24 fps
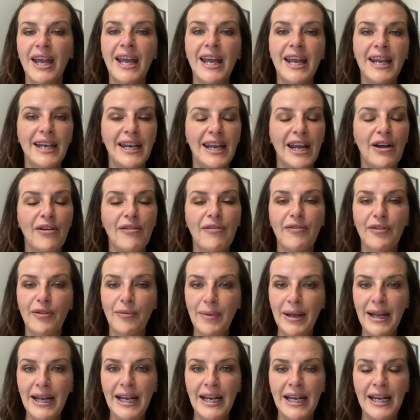Now for
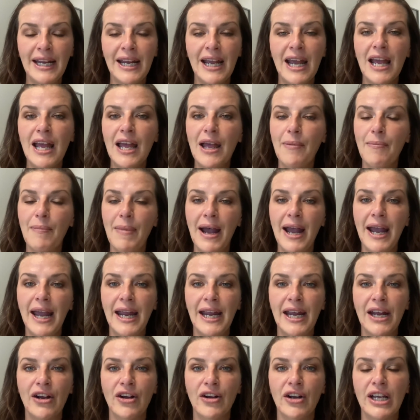me, my
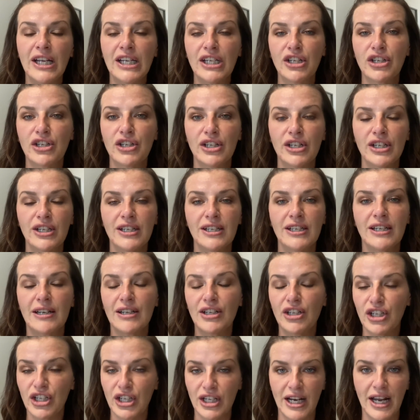hair is just
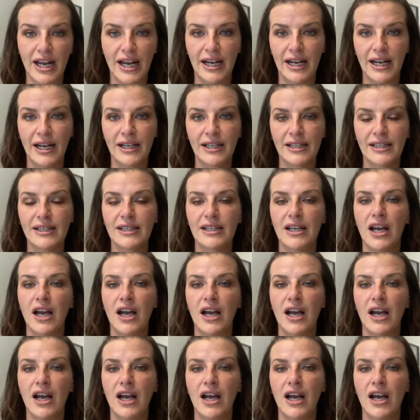genetics.